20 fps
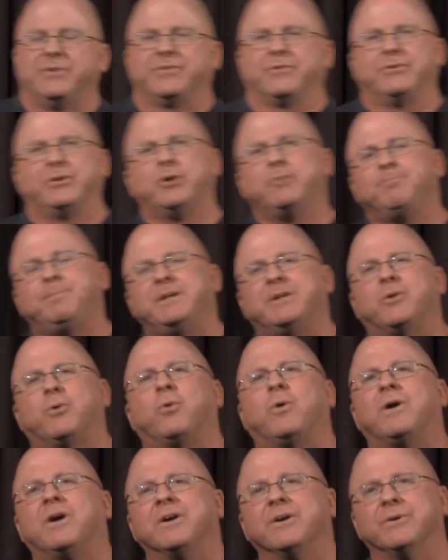So don't be
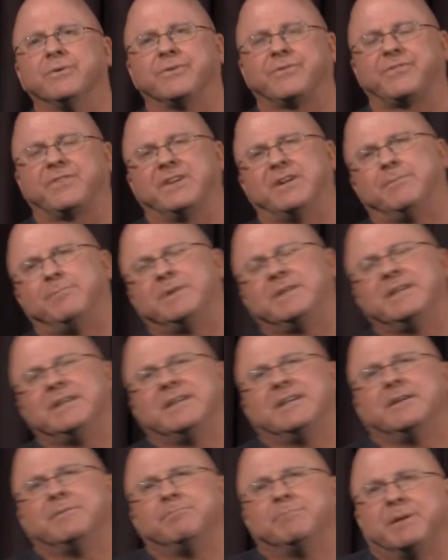quarrelsome,
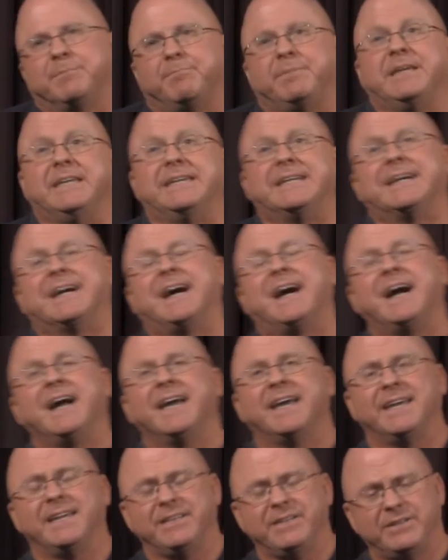but be
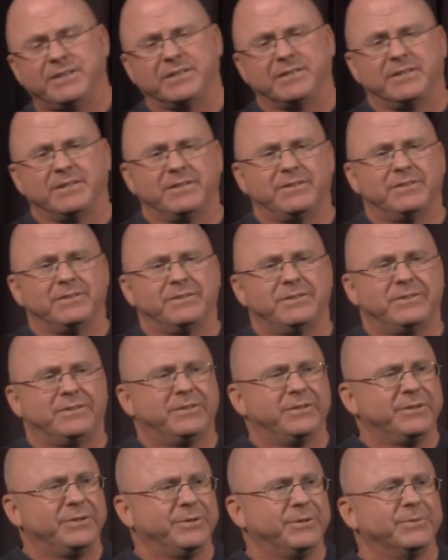kind
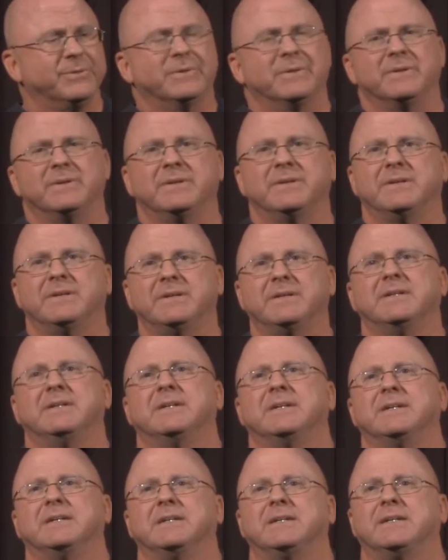to who?
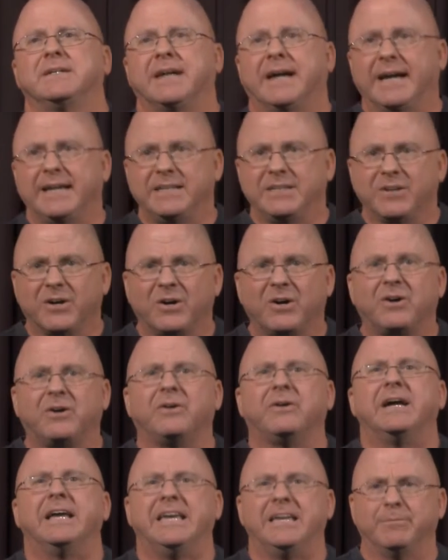Kind to
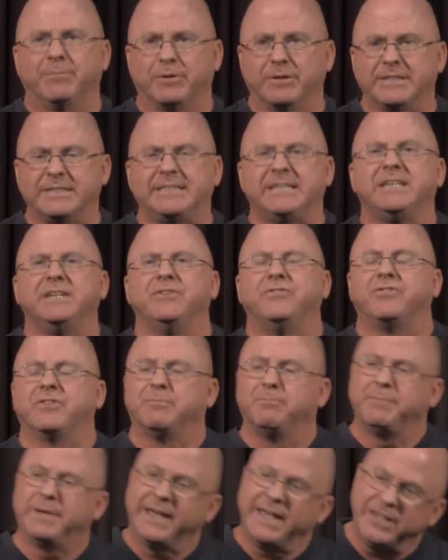all, able to teach,
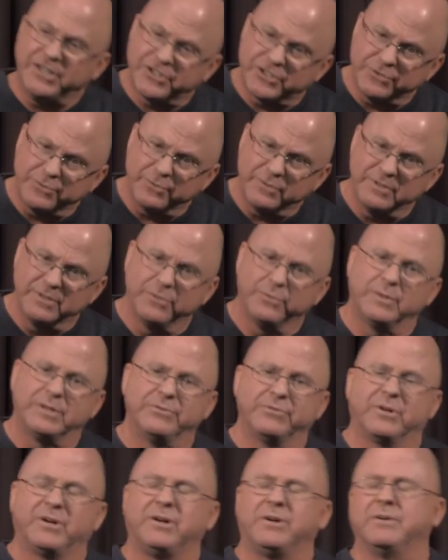patient
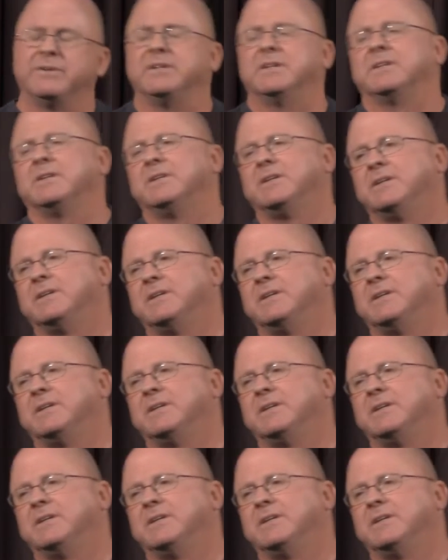when wronged.